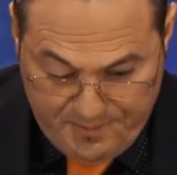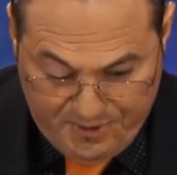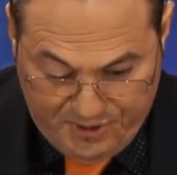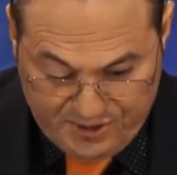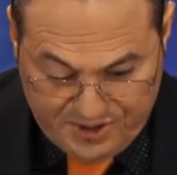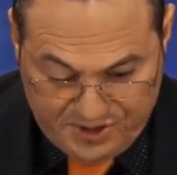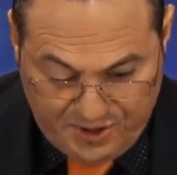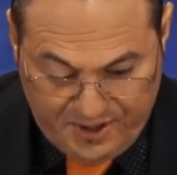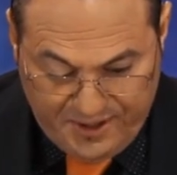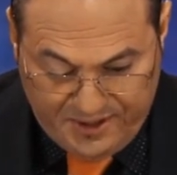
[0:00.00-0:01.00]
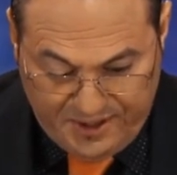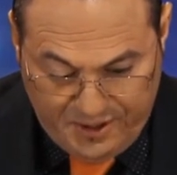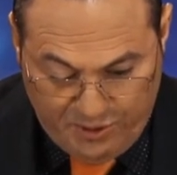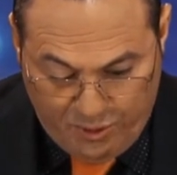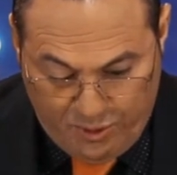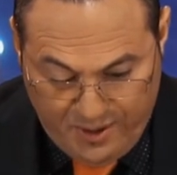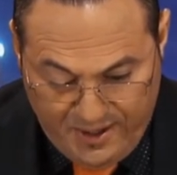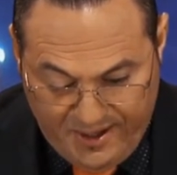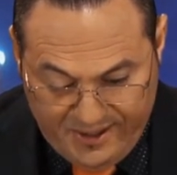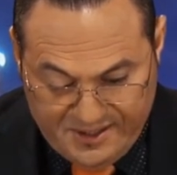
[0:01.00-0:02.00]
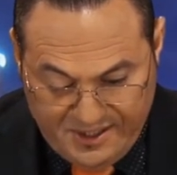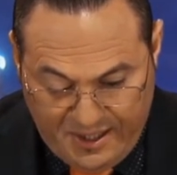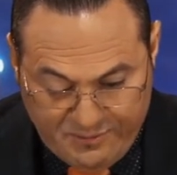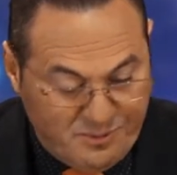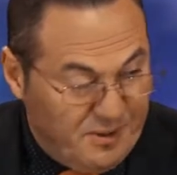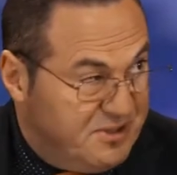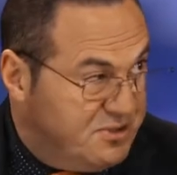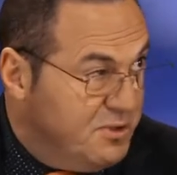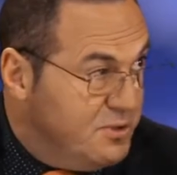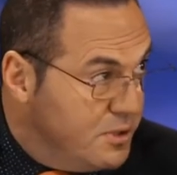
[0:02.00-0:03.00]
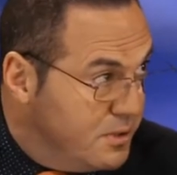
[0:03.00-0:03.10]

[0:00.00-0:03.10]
because it's not an entity at law and he's incapable of being sued.